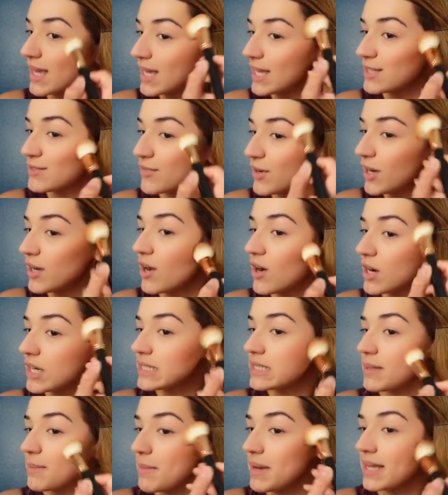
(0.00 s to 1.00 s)
It's very
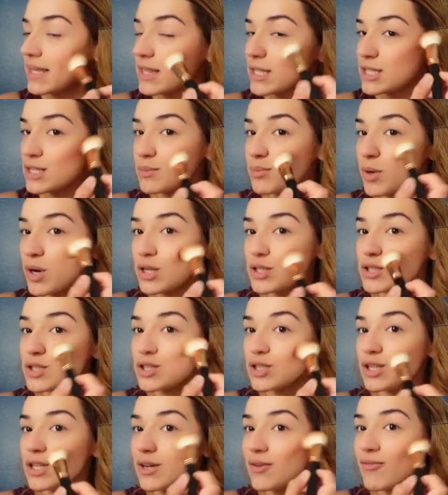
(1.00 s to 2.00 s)
hard to make this
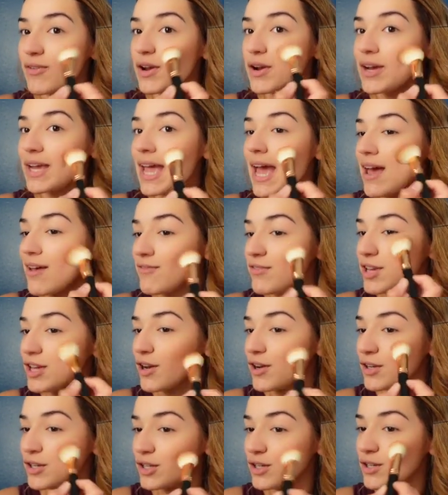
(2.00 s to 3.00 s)
bronzer look very heavy
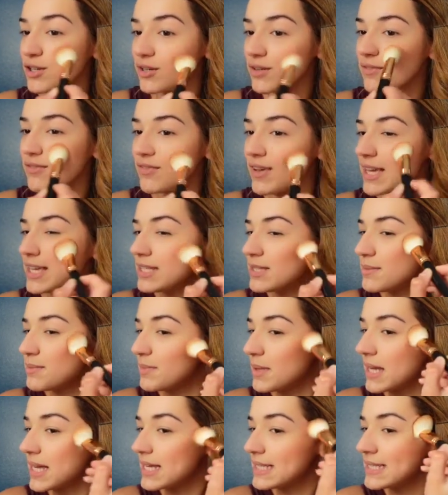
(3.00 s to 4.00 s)
on your face,
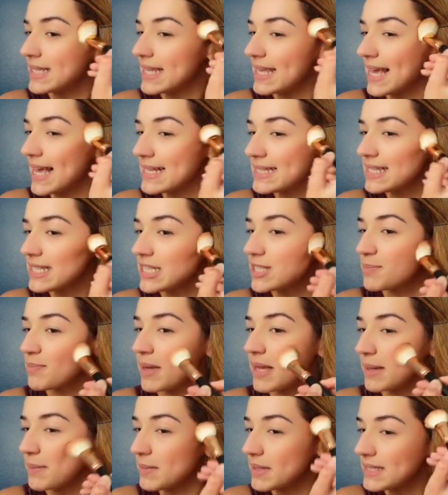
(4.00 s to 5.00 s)
because yes, it's
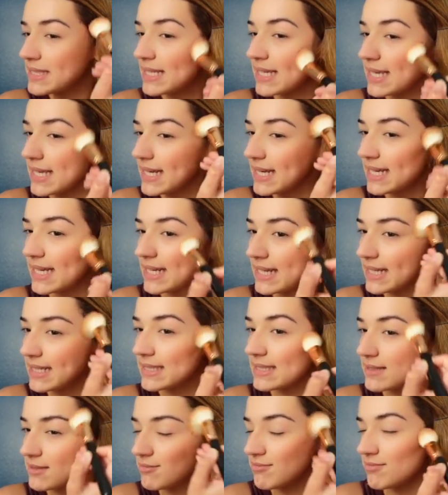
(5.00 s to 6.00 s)
pigmented in
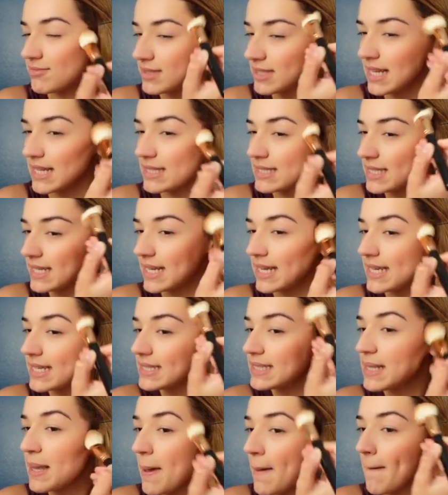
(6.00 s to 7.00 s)
this sense, it
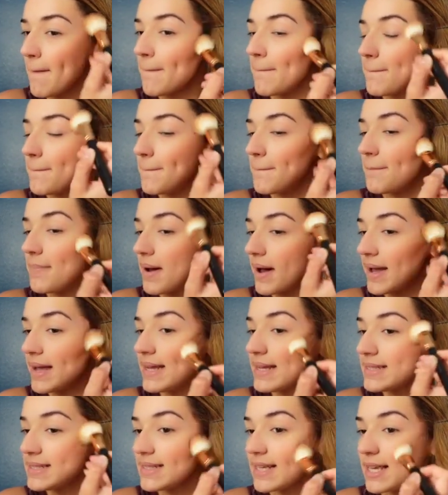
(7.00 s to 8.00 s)
is,
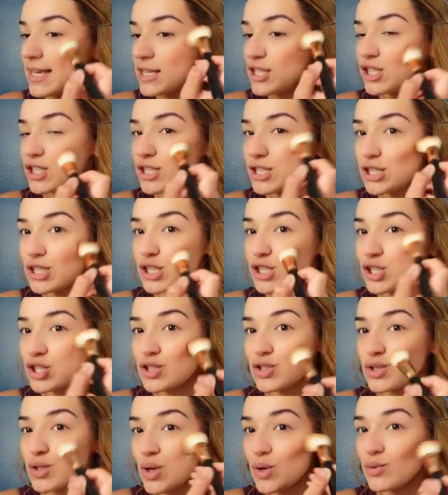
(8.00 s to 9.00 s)
but it just looks
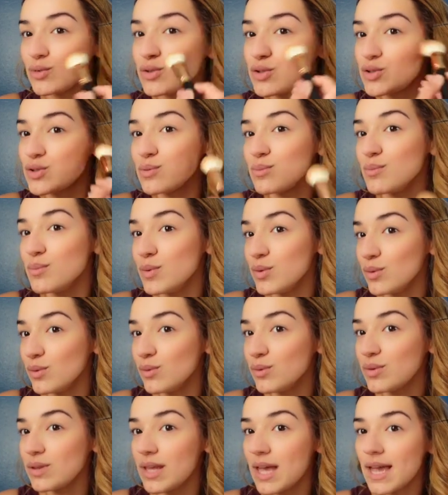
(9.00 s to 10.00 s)
so
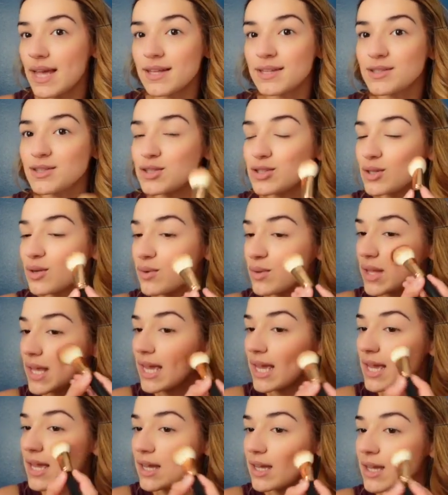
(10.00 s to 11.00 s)
smooth and so
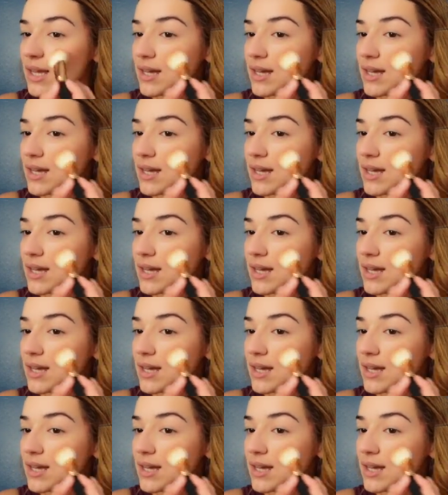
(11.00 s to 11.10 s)
like,